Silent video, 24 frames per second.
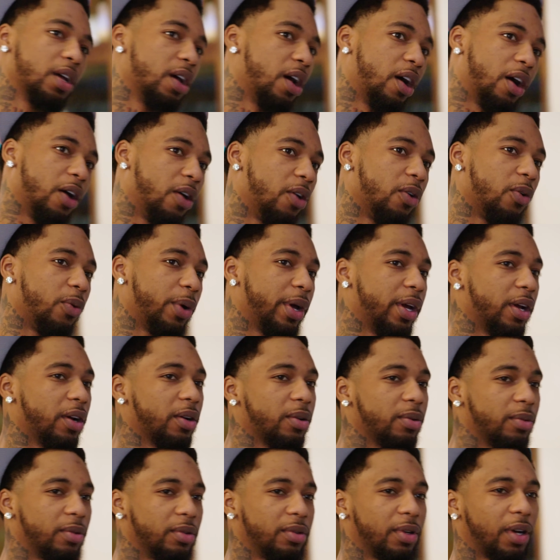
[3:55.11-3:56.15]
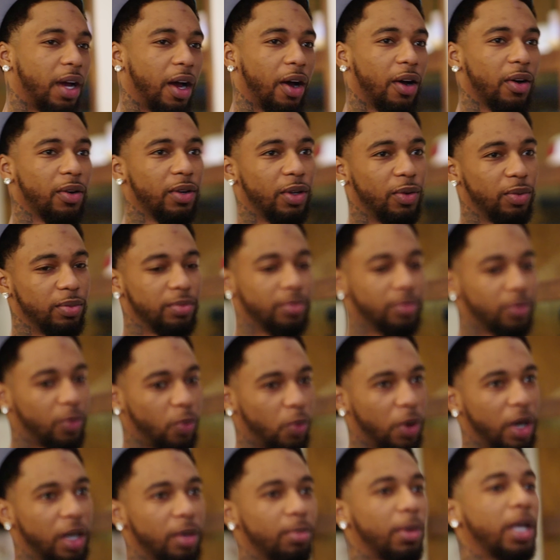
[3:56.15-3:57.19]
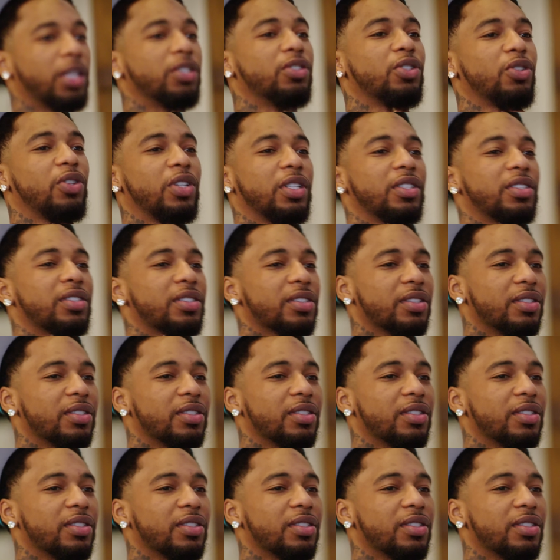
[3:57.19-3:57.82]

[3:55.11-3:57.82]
I don't wear them. I only wear my Jordans.